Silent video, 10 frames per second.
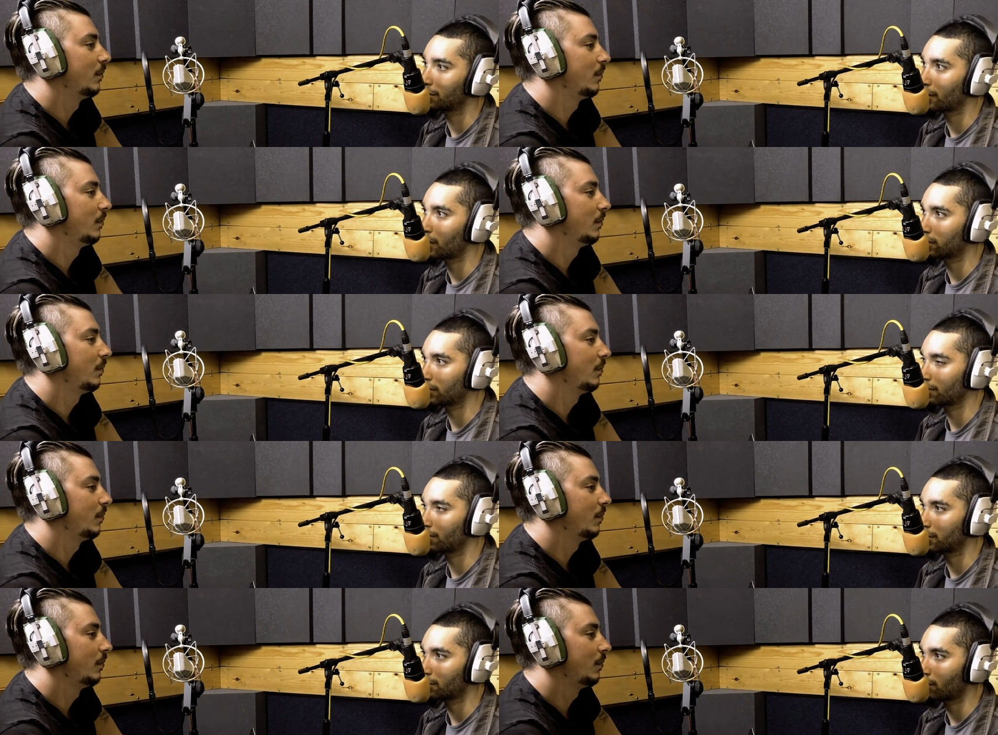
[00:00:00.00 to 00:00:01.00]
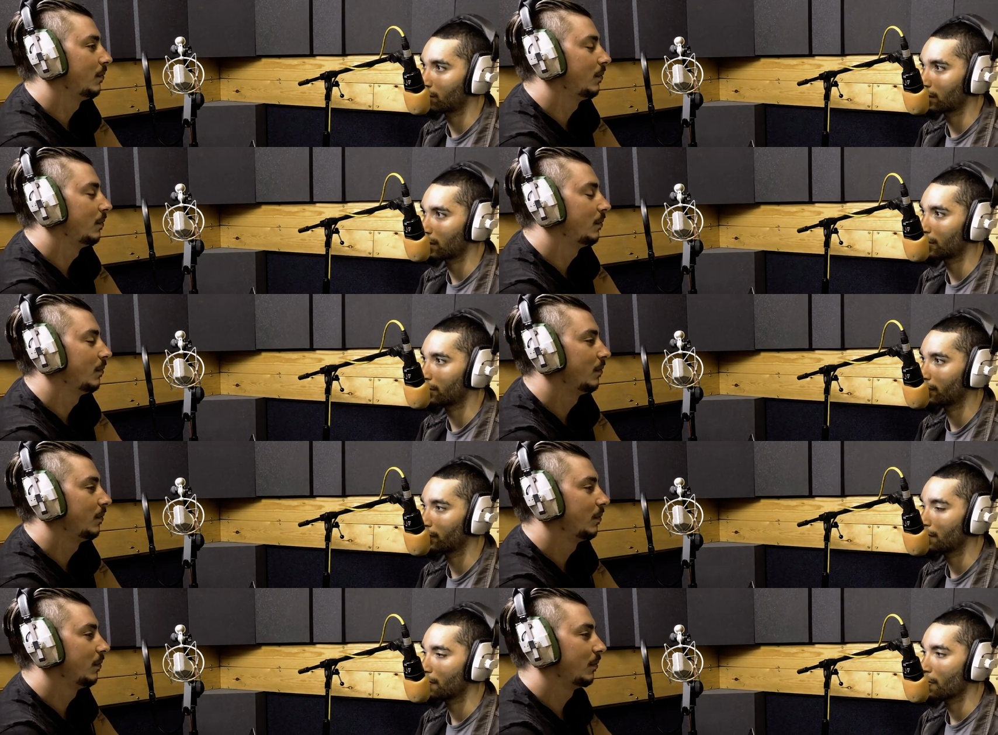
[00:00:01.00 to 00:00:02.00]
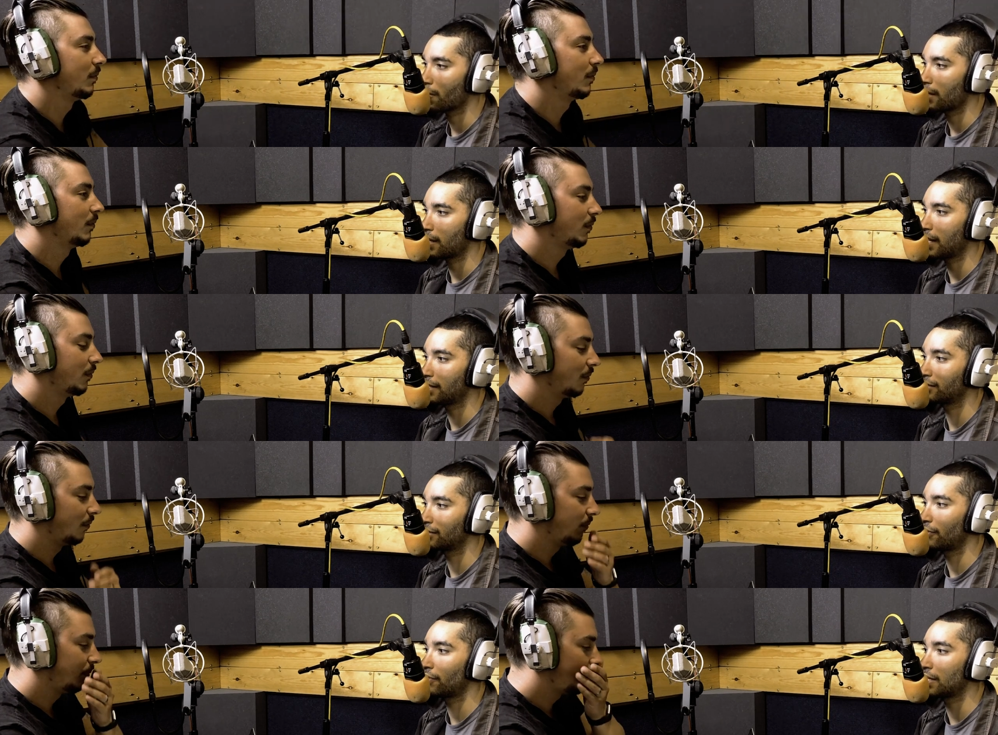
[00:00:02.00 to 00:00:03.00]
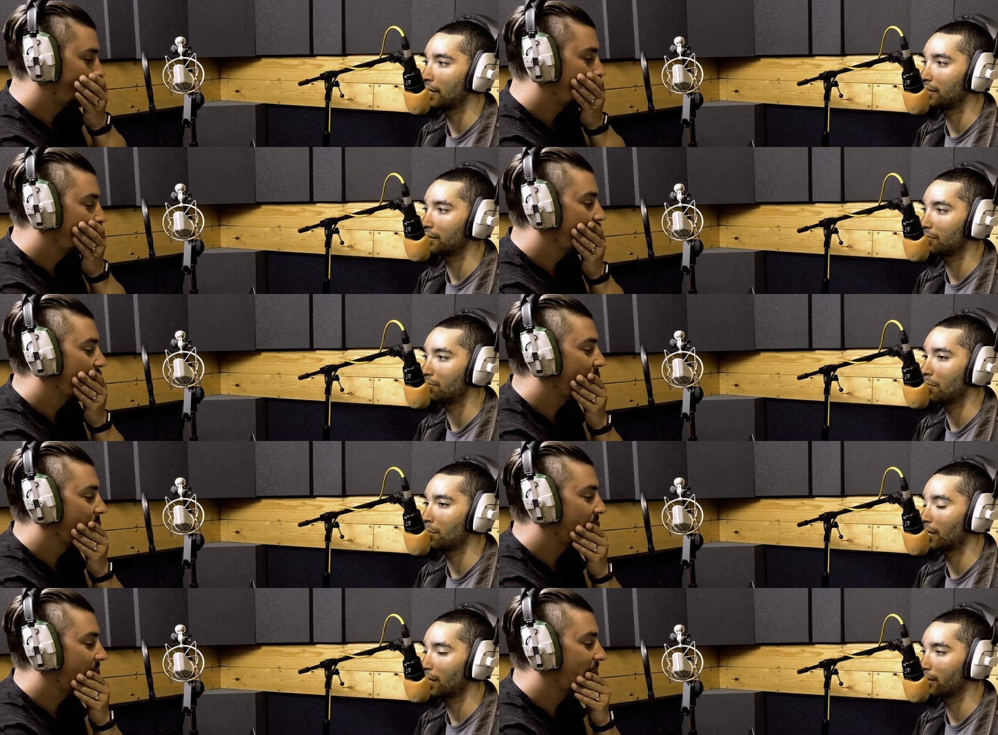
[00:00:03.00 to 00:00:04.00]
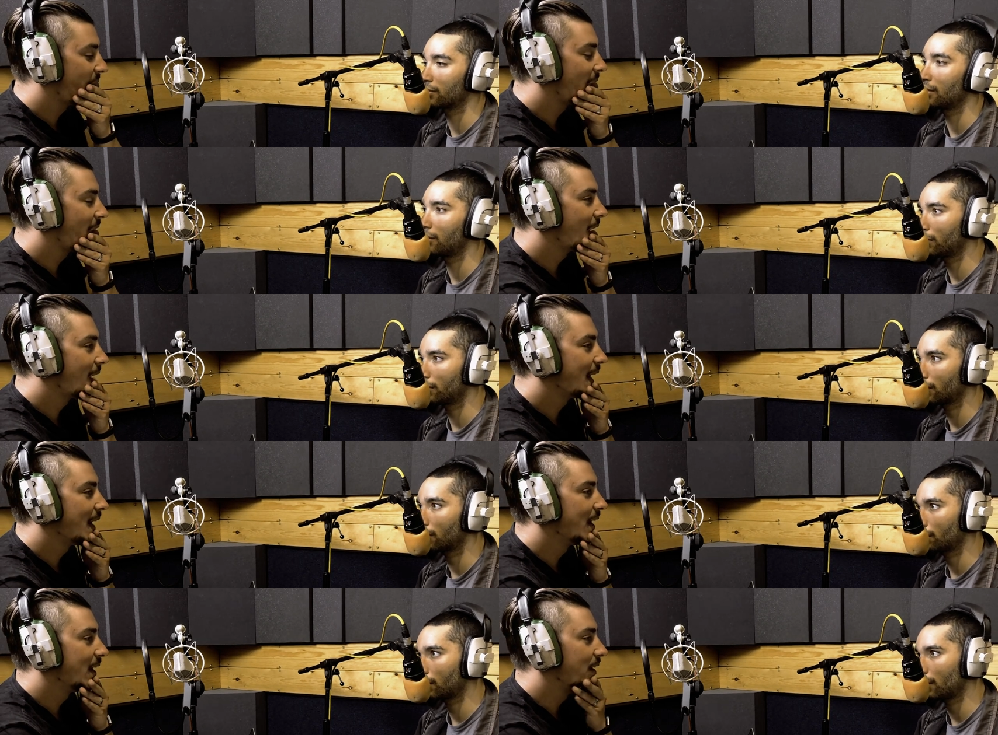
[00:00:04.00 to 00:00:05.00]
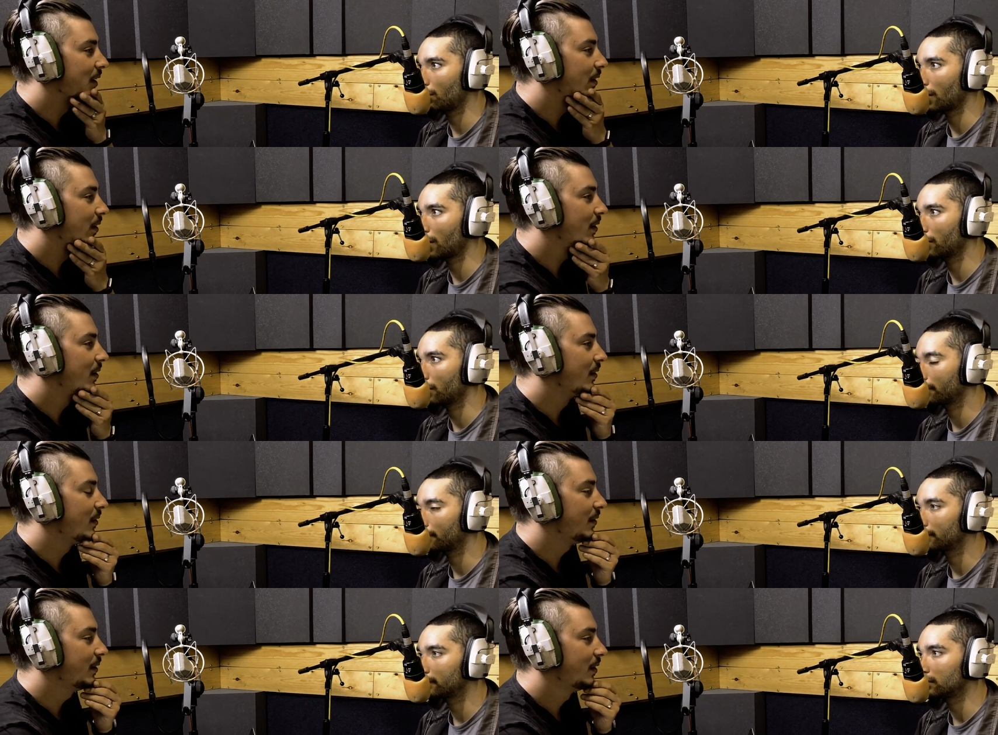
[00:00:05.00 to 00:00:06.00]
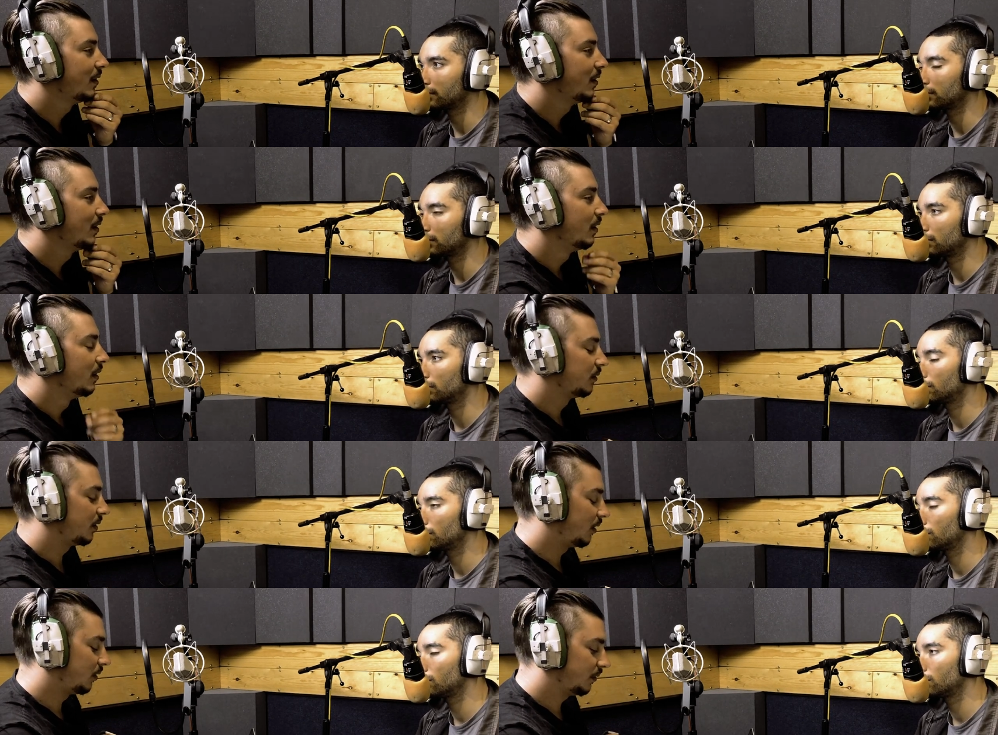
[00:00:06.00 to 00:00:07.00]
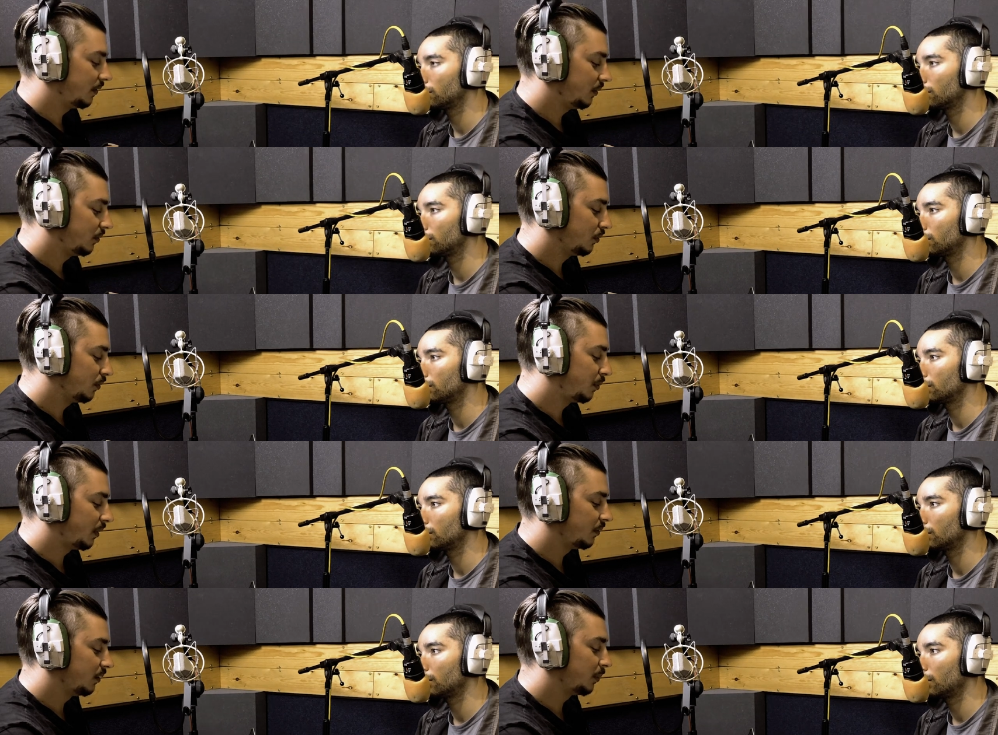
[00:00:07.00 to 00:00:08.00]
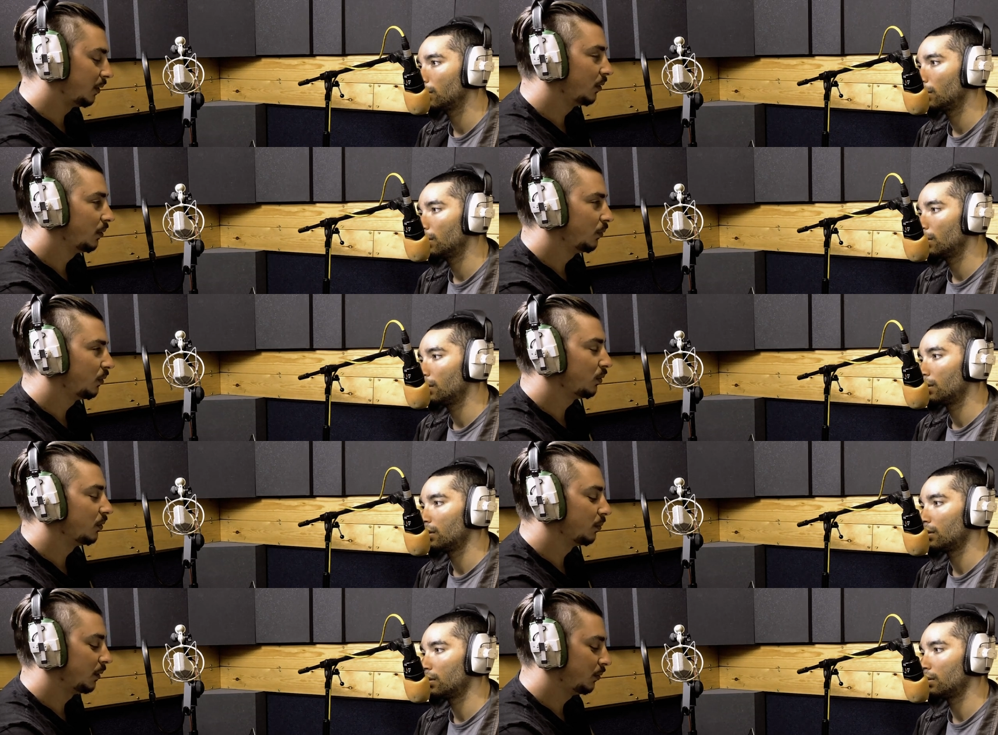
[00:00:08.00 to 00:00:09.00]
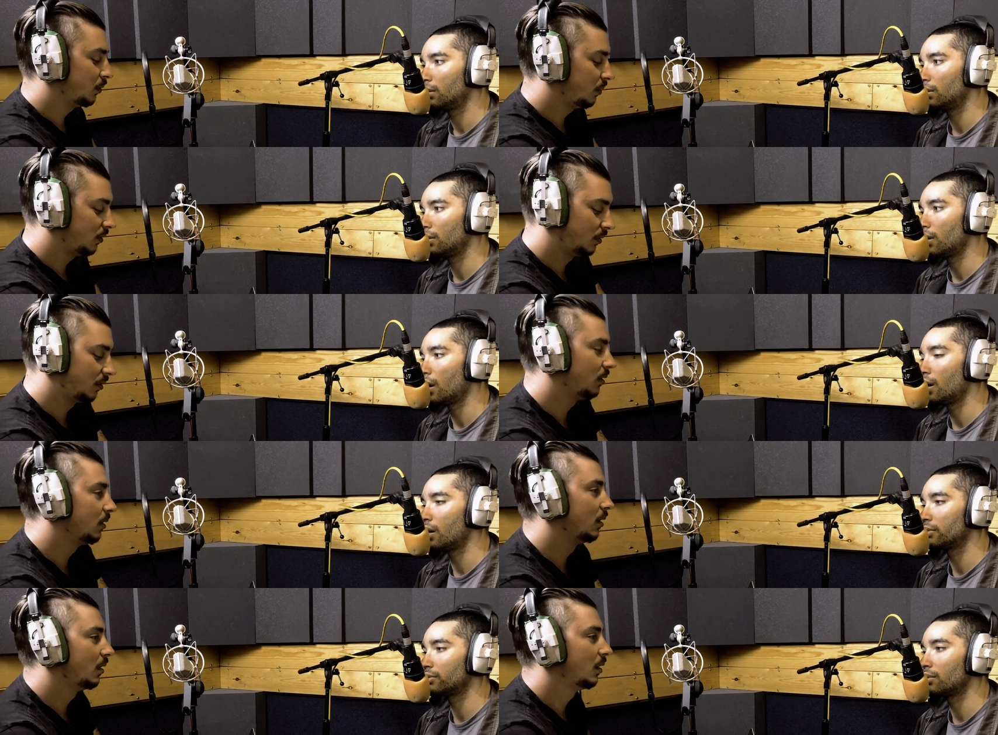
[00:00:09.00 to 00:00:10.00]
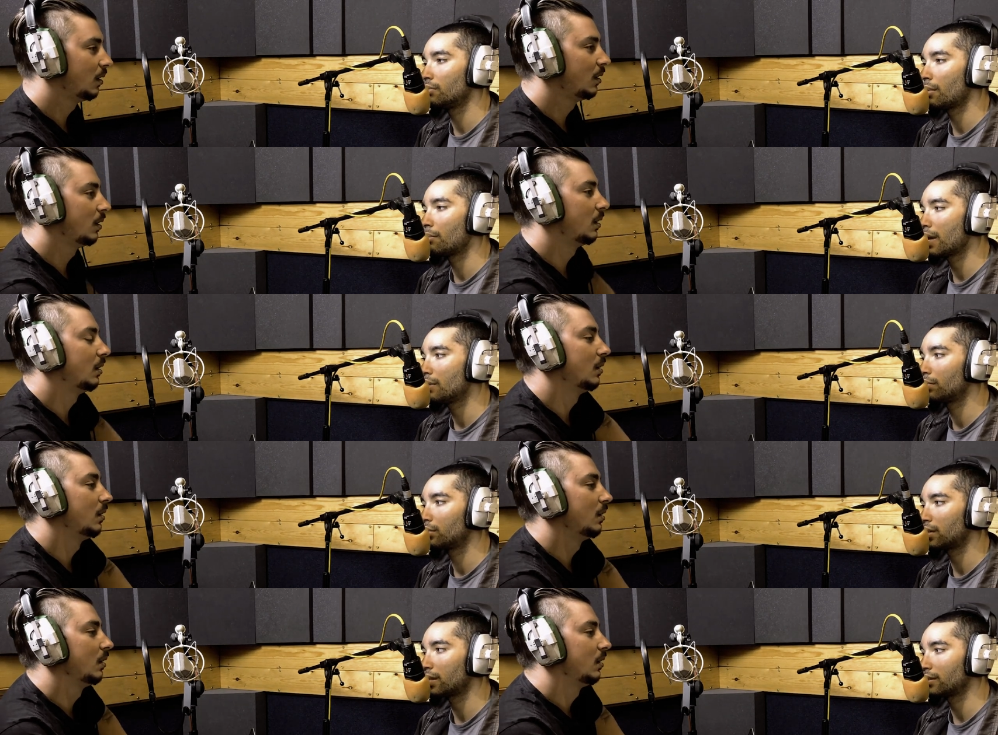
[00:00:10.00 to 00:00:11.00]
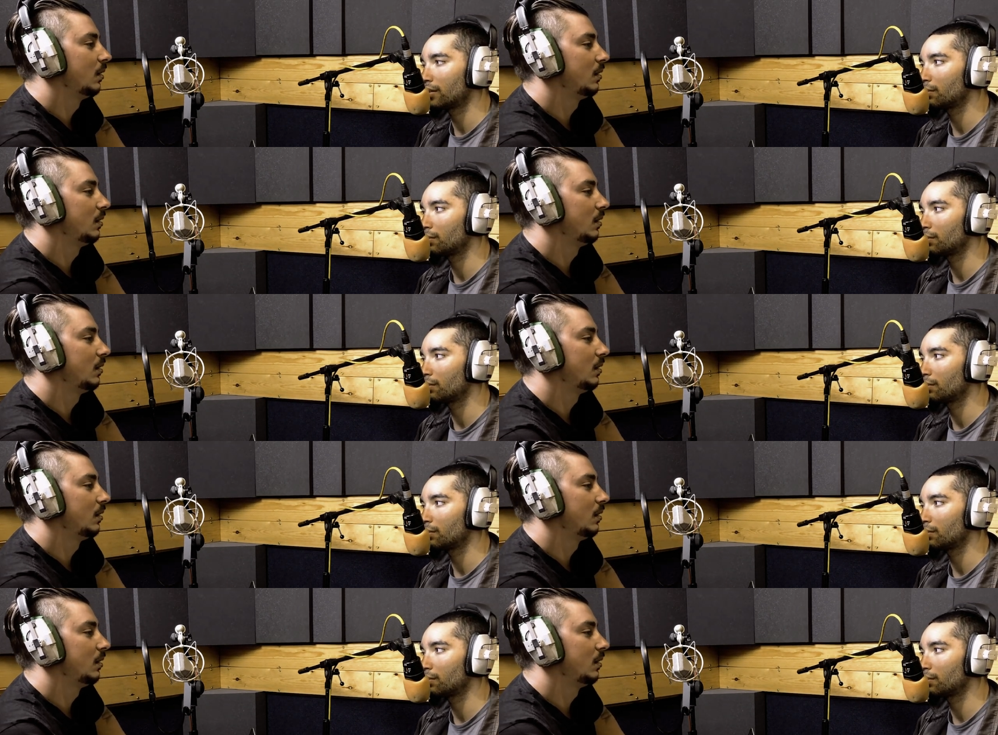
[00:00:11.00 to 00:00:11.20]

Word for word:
Speaker 1: or notes. It's much more kind of, it's as if he is mimicking a sequencer when he plays.
Speaker 2: All right. Mm. So how long have these two projects been going? Which one's your main one?
Speaker 1: So my main project is